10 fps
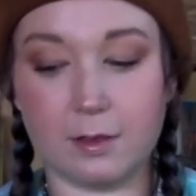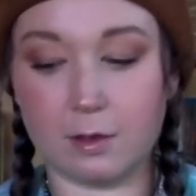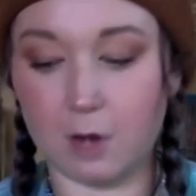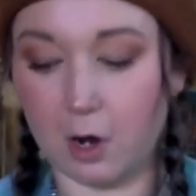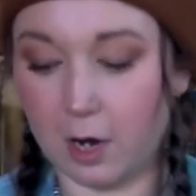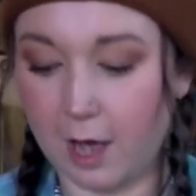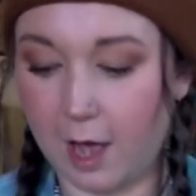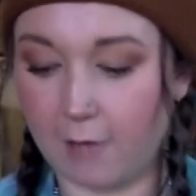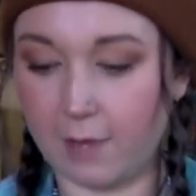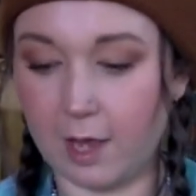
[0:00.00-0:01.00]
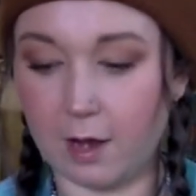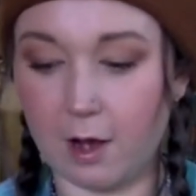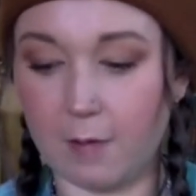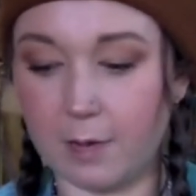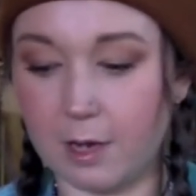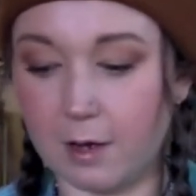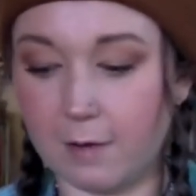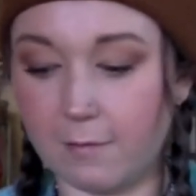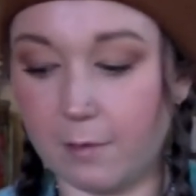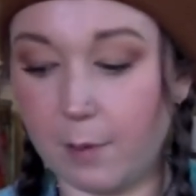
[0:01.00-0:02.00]
you're going to have a copy
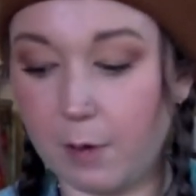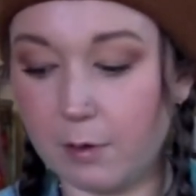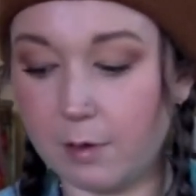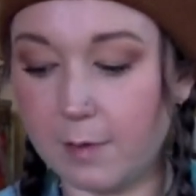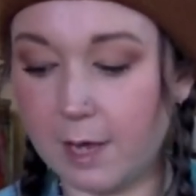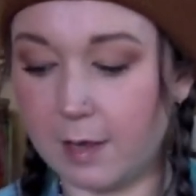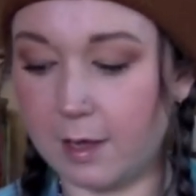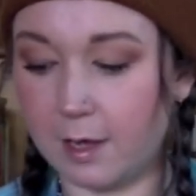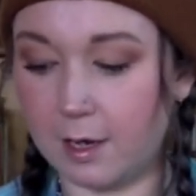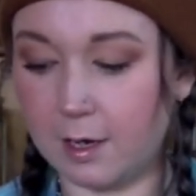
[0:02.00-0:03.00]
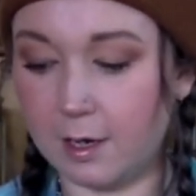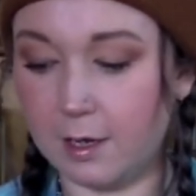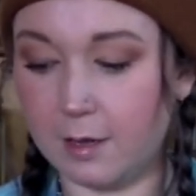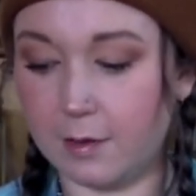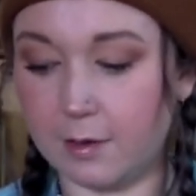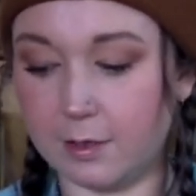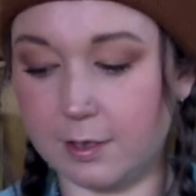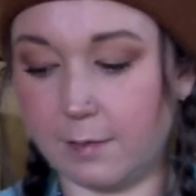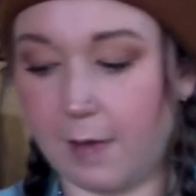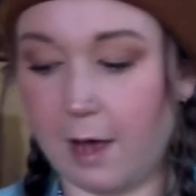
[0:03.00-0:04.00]
of the poem and then there's
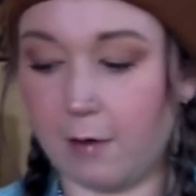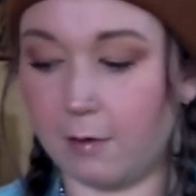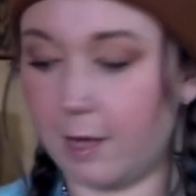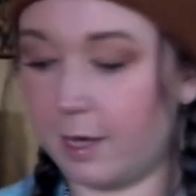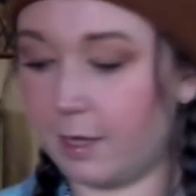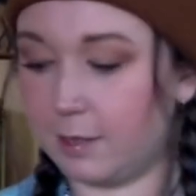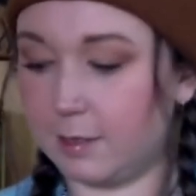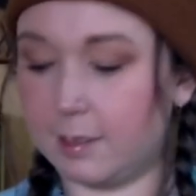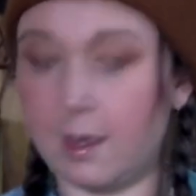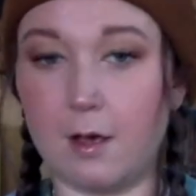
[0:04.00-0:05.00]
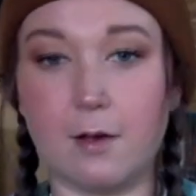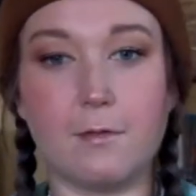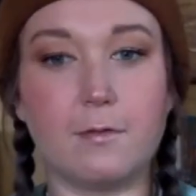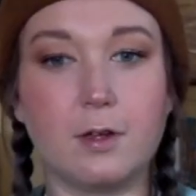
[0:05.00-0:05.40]
some outlines of